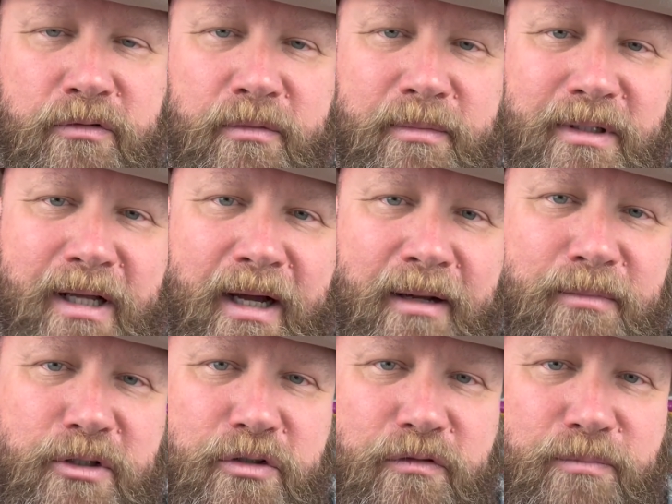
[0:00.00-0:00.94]
from the time
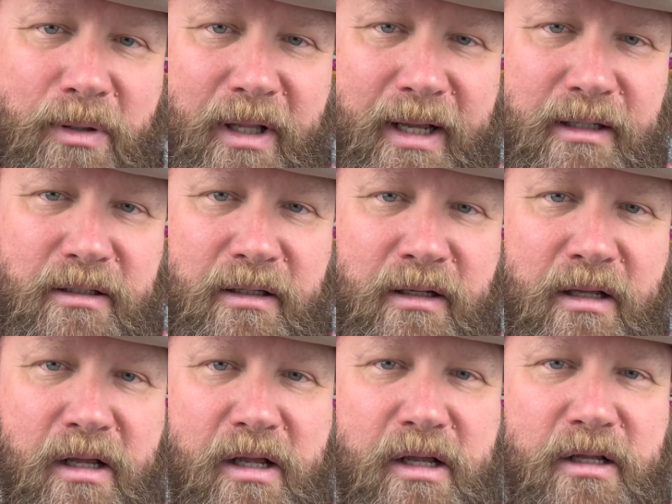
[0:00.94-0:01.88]
that you've
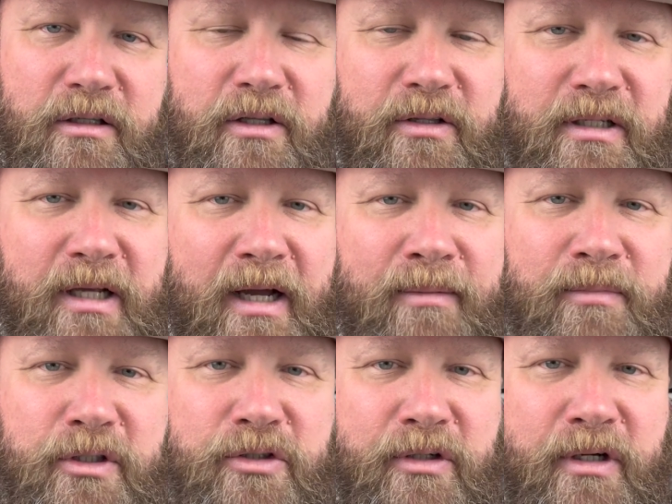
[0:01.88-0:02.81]
planted to the time
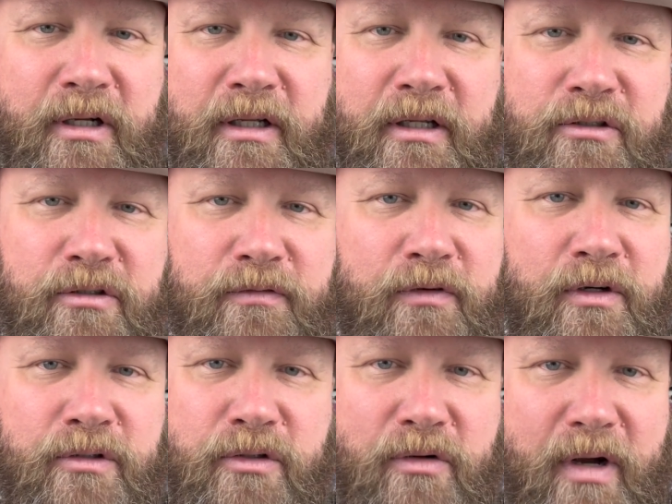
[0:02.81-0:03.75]
that you're going to get your
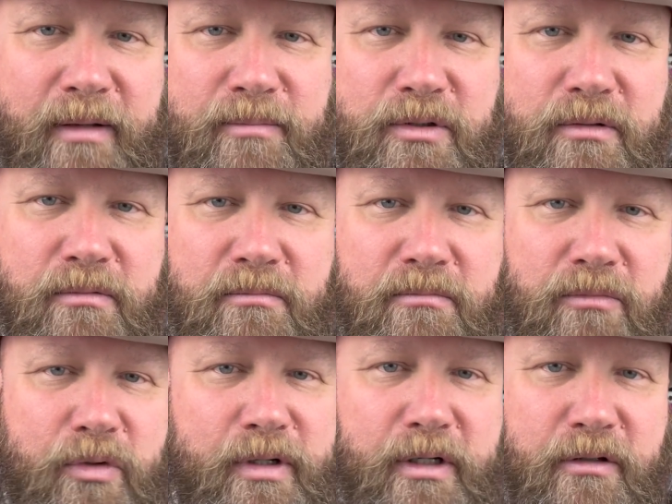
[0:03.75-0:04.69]
first grapes.
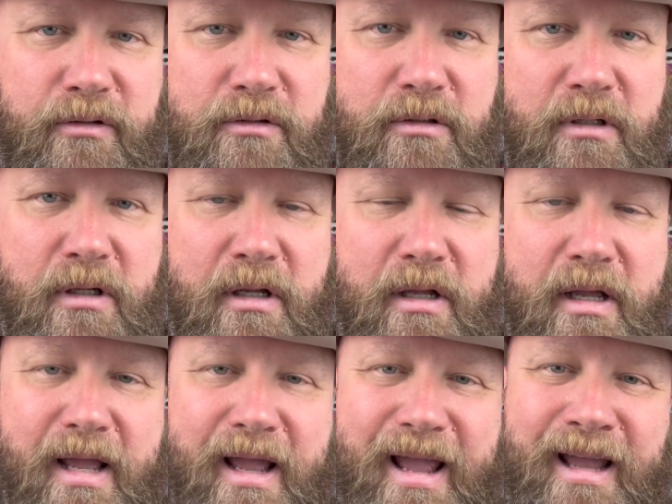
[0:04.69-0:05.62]
3 years.
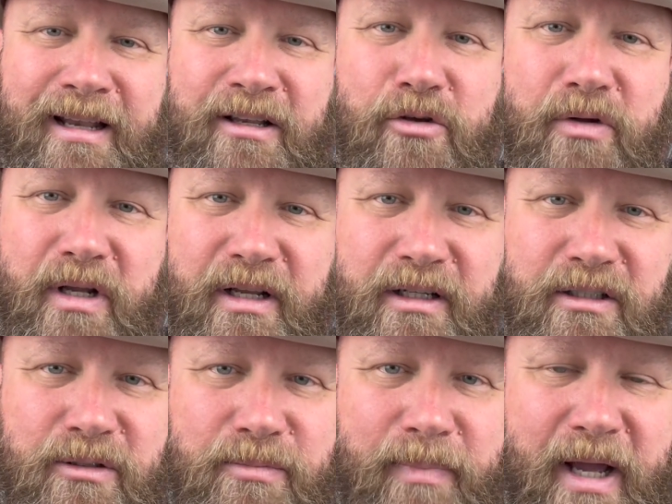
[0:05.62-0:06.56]
And you can
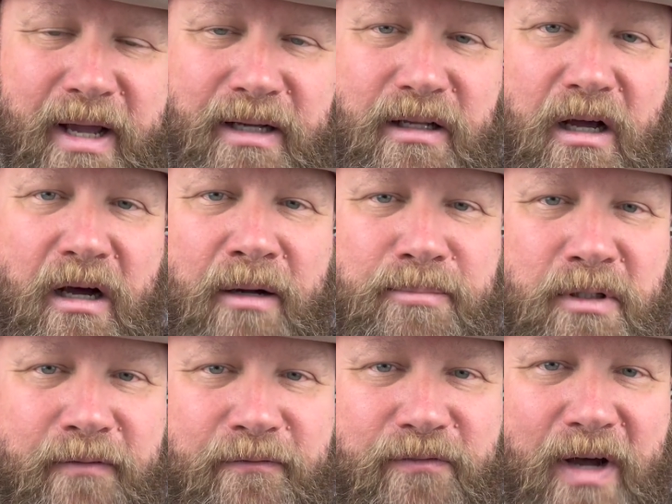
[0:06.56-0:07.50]
expect up
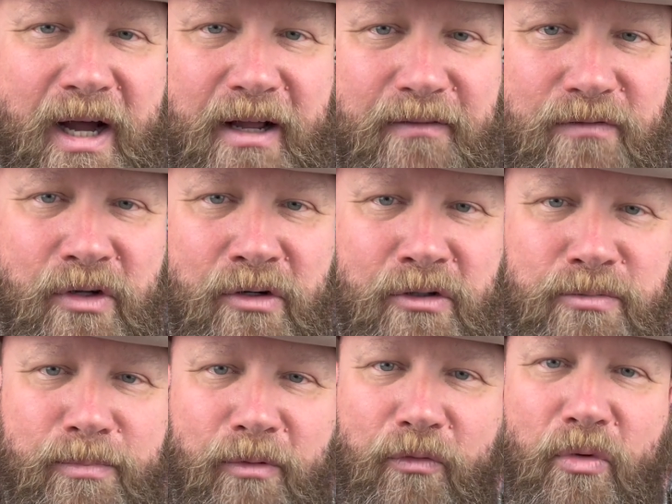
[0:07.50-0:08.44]
to 5 years
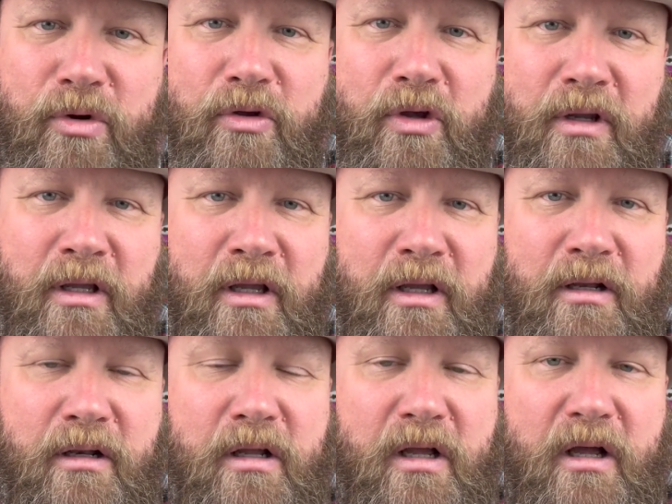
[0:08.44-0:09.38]
before you can
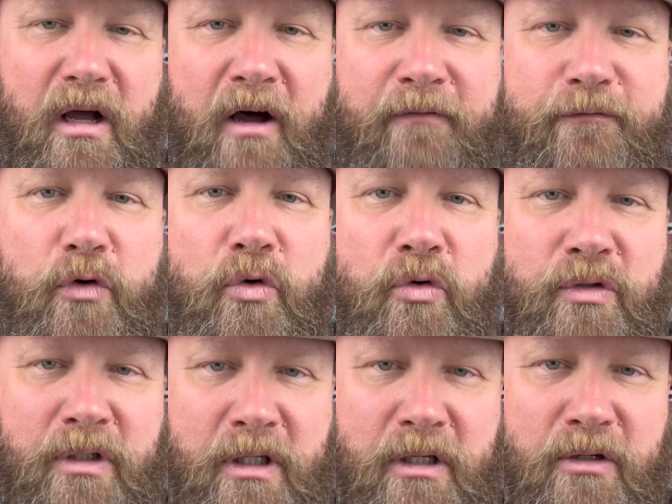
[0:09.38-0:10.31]
get a full
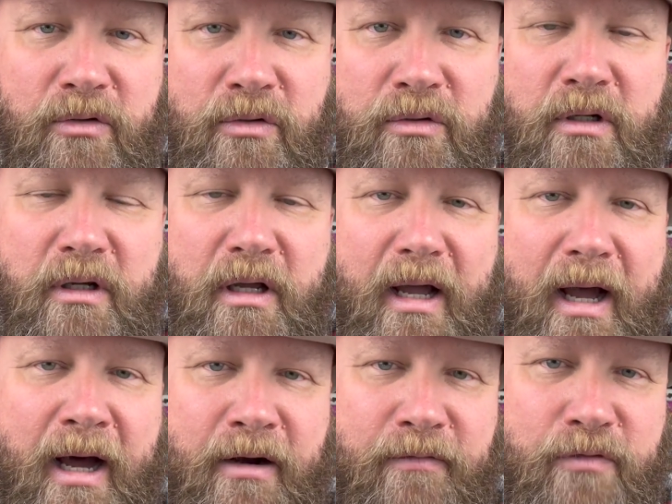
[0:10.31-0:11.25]
yield
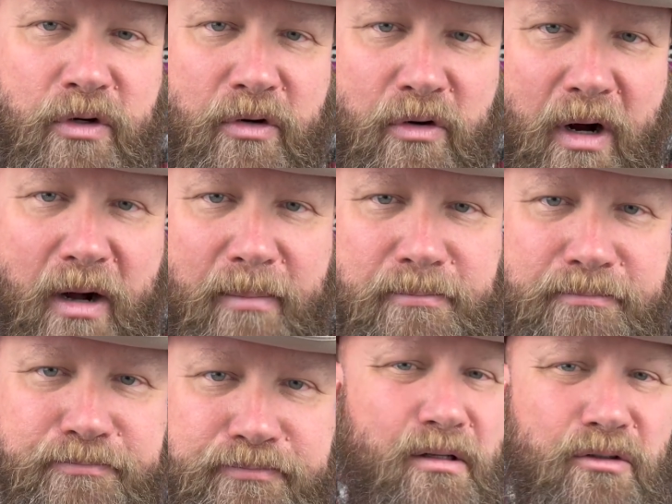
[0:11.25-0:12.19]
out of your crop.
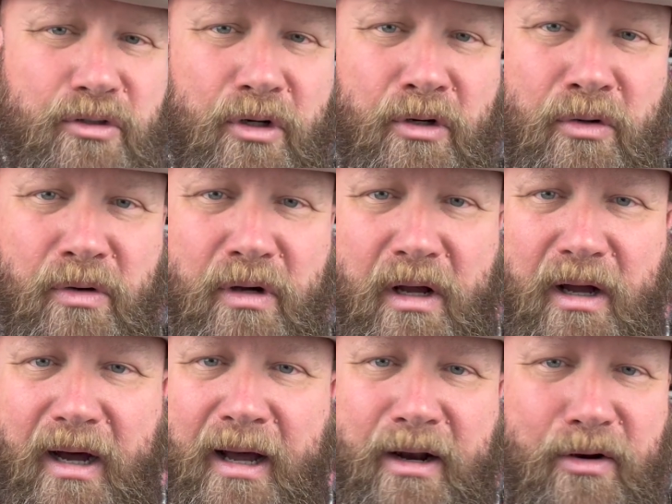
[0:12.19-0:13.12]
So
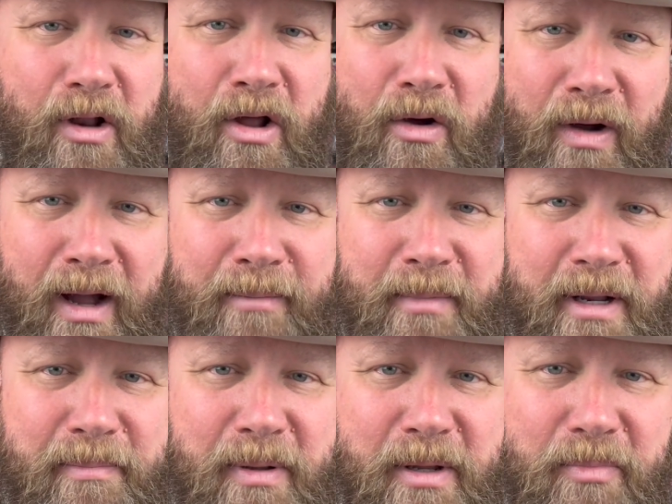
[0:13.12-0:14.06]
I don't know how
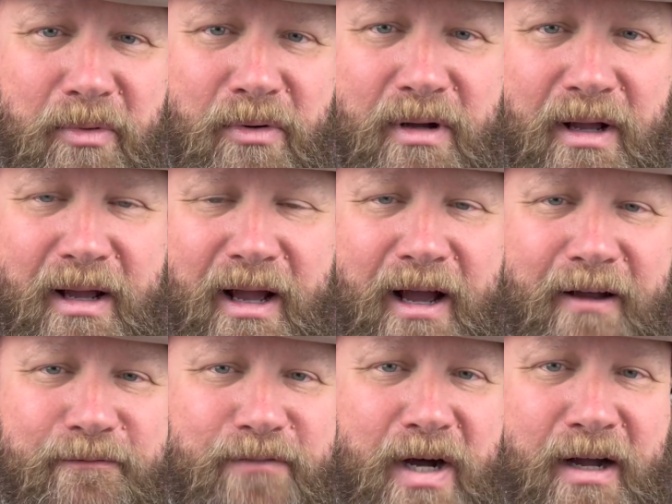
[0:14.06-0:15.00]
many people
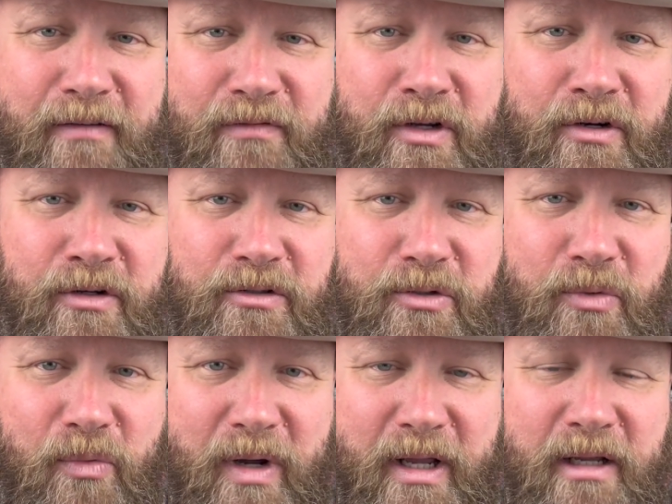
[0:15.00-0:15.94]
have 5 years to
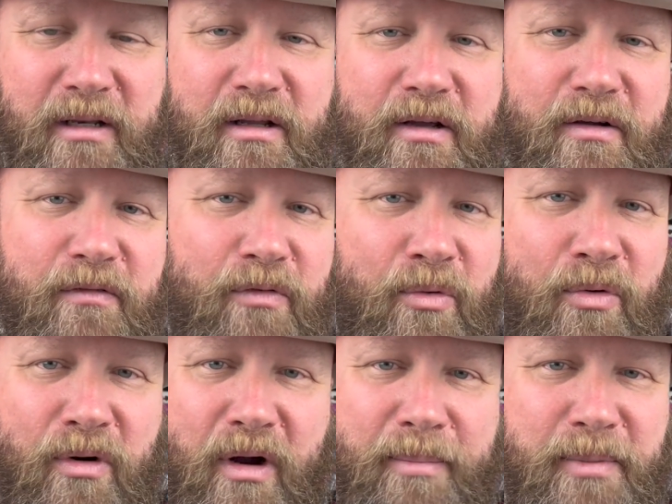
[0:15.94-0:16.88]
wait
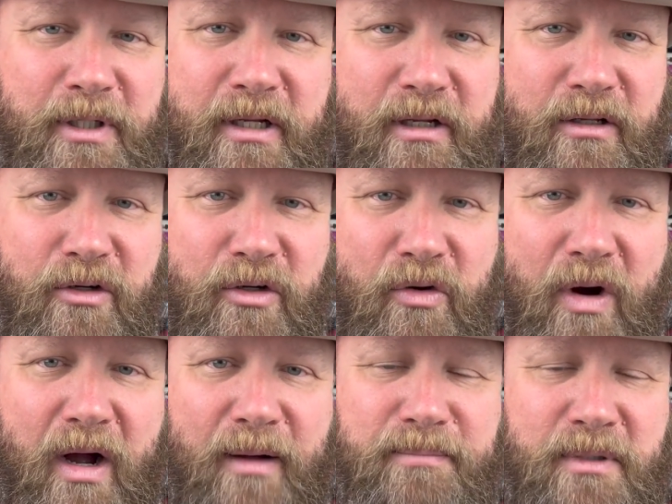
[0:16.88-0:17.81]
for a particular
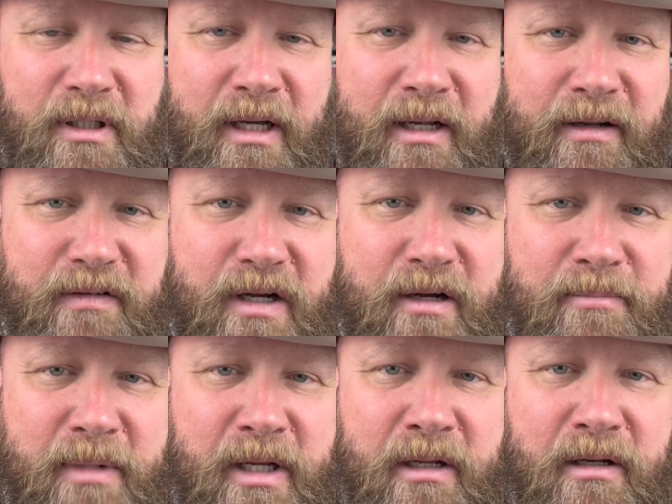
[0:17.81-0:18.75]
crop to kind of
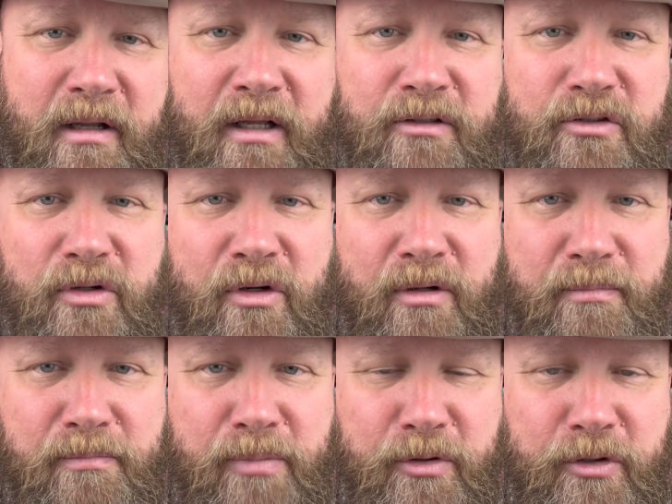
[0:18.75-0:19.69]
come in and
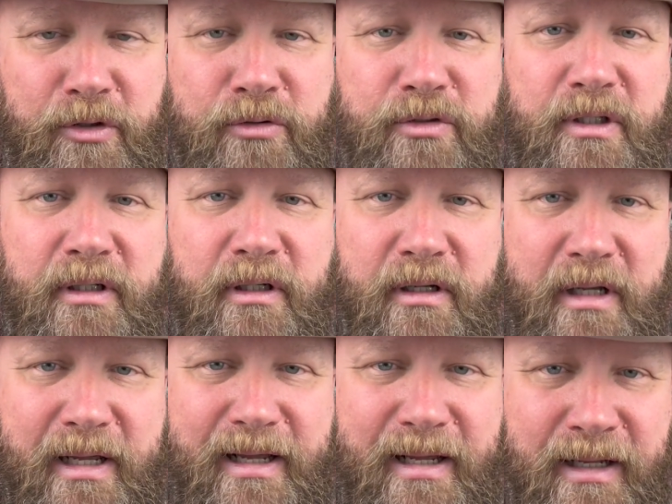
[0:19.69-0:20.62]
start producing
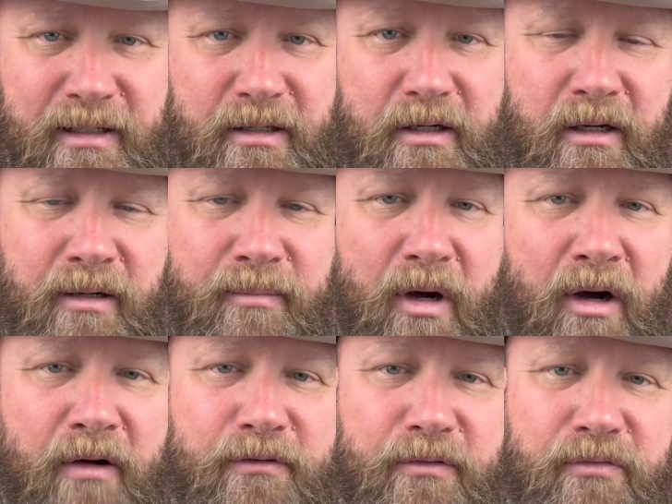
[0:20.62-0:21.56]
income
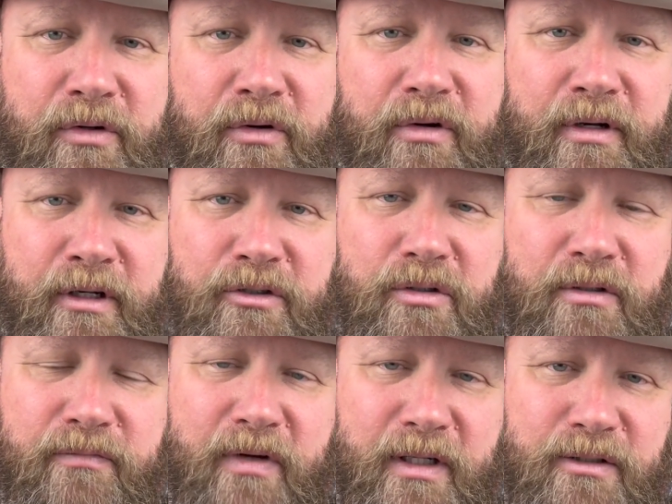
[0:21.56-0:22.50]
off of your initial
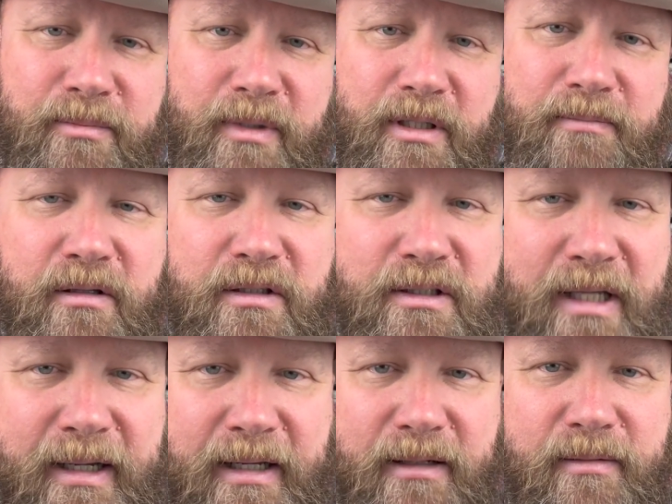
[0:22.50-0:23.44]
investment. The
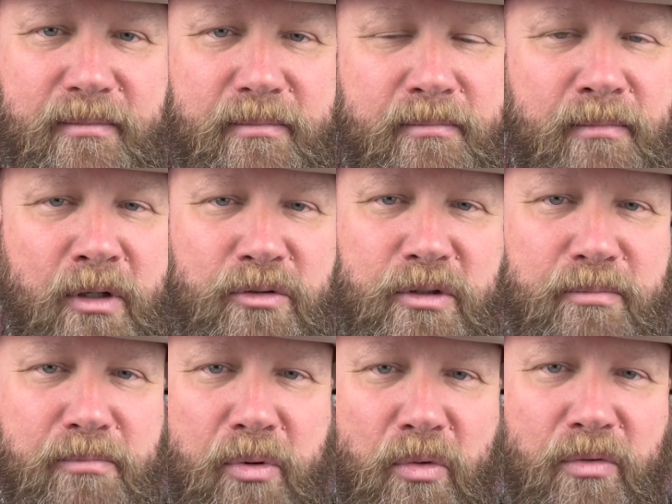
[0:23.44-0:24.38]
second most
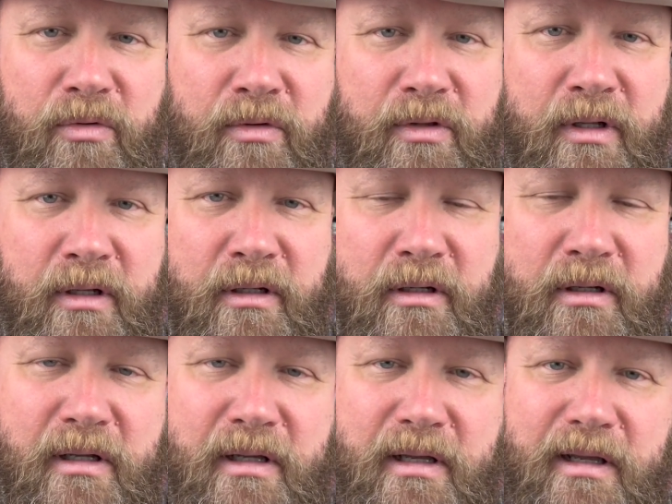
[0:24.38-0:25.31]
important thing
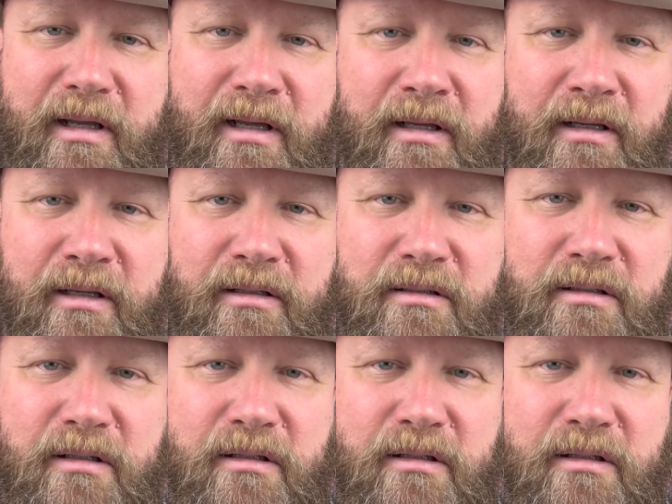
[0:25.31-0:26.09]
is